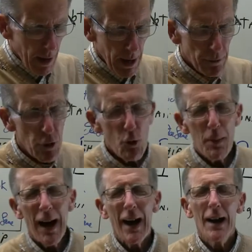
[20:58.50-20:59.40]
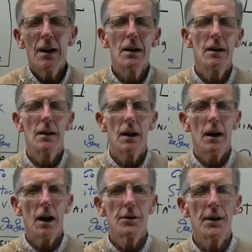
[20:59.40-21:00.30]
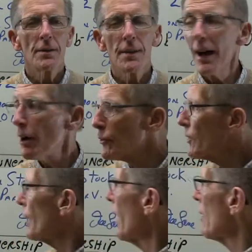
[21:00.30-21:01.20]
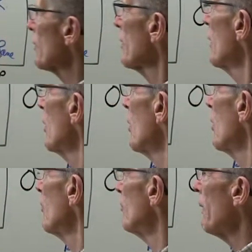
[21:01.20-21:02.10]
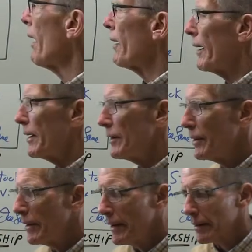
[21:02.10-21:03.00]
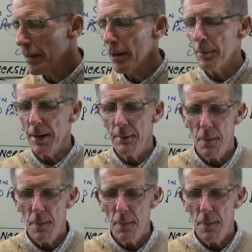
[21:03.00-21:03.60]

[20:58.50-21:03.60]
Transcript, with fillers: If you buy a $10,000 bond in a company,